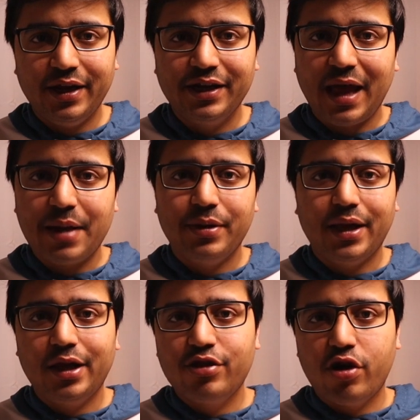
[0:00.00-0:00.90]
It can be
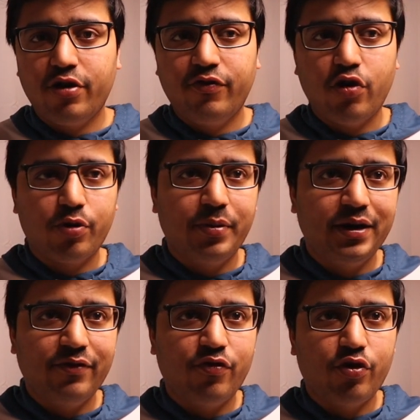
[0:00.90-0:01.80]
any sort of
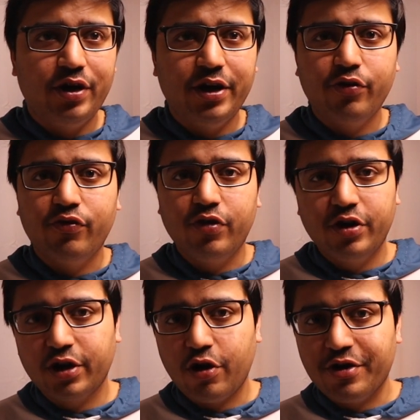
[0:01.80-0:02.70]
document for related to
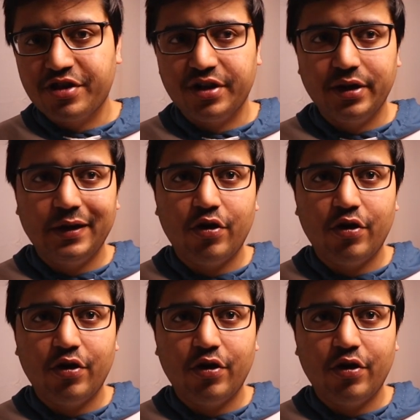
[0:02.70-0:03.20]
work or study,